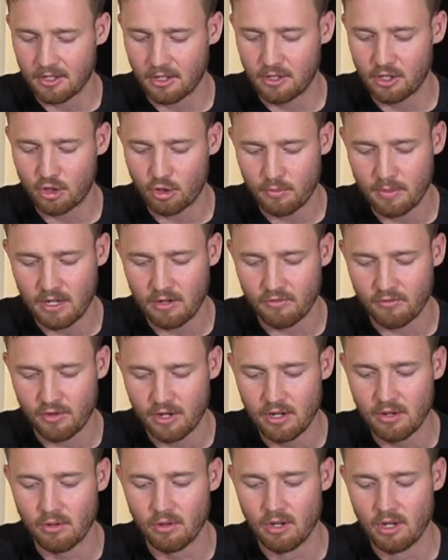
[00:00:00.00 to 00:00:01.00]
So this should be a
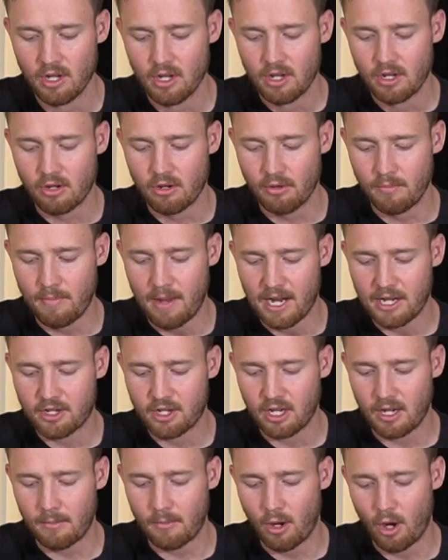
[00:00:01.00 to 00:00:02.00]
real good
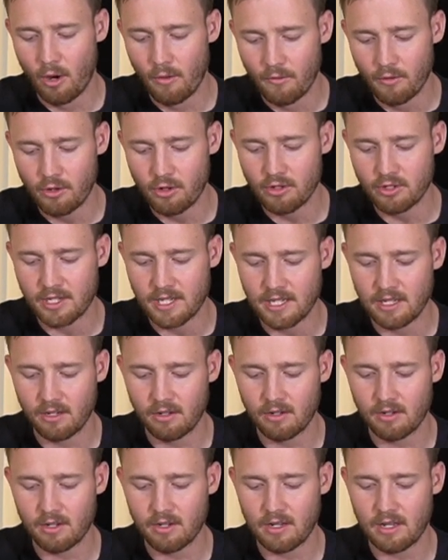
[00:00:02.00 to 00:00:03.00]
matchup over in New
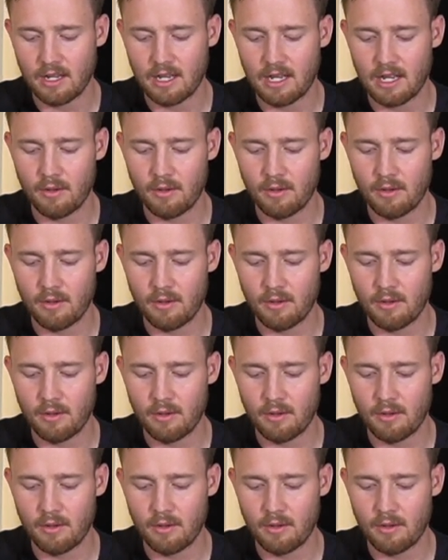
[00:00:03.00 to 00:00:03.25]
Zealand,